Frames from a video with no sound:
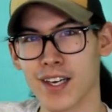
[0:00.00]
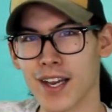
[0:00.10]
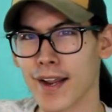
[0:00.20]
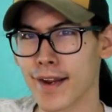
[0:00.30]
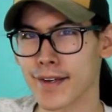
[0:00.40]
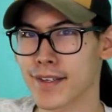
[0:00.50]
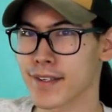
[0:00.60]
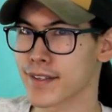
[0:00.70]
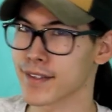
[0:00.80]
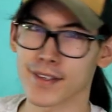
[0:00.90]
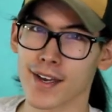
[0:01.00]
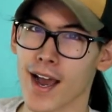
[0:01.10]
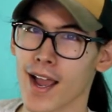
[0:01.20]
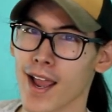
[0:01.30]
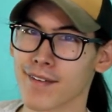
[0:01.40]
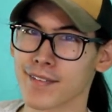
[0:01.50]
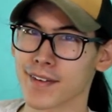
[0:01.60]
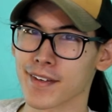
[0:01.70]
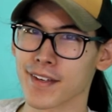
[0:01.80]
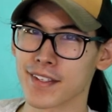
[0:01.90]
I hate to not have
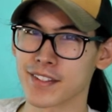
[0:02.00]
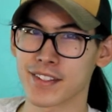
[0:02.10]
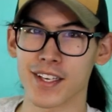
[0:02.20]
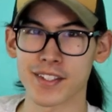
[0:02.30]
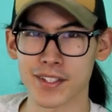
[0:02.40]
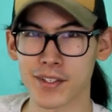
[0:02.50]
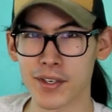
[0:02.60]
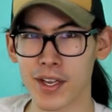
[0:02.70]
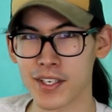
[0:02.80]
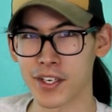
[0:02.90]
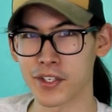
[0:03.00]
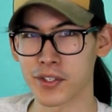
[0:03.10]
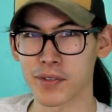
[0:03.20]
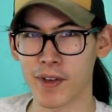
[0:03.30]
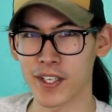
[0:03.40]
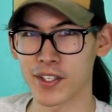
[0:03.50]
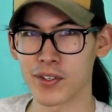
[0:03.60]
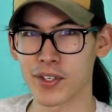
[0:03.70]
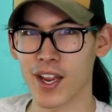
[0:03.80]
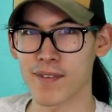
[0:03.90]
it. It's, it's a good addition to my
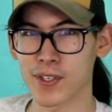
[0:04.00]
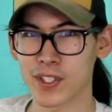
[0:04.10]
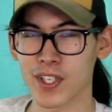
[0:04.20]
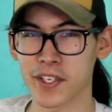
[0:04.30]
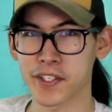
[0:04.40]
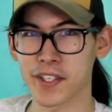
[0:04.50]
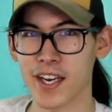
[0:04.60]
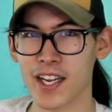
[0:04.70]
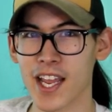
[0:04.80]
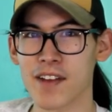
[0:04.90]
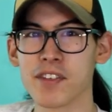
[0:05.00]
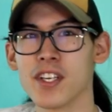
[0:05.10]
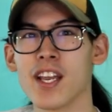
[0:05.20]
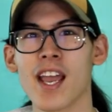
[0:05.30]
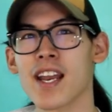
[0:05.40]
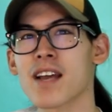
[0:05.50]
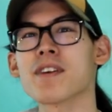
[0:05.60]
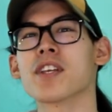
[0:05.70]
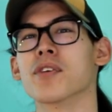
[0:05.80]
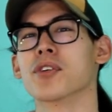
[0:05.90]
little camera collection that I have, and I'm
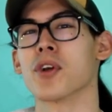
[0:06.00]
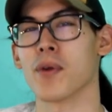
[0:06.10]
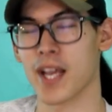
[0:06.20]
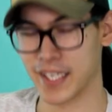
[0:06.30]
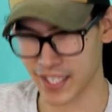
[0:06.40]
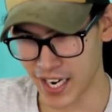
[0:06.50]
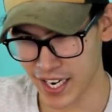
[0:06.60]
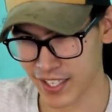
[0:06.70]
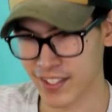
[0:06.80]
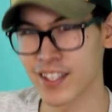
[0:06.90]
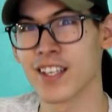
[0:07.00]
a huge Kodak guy.